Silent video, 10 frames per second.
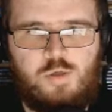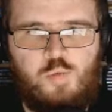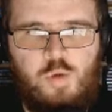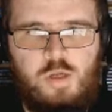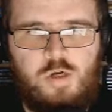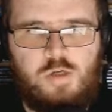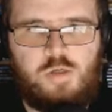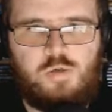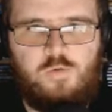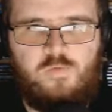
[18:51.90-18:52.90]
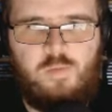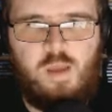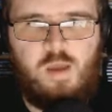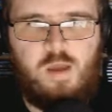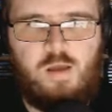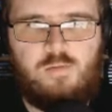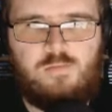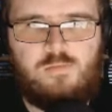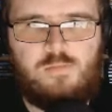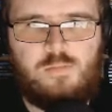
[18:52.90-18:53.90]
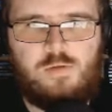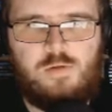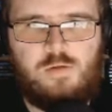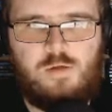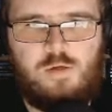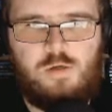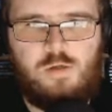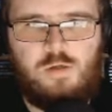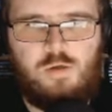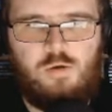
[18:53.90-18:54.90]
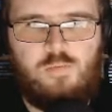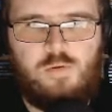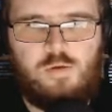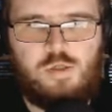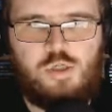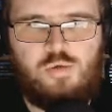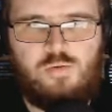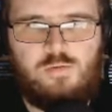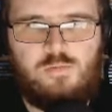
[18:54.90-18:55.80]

are we gonna do from here? Nope, not you.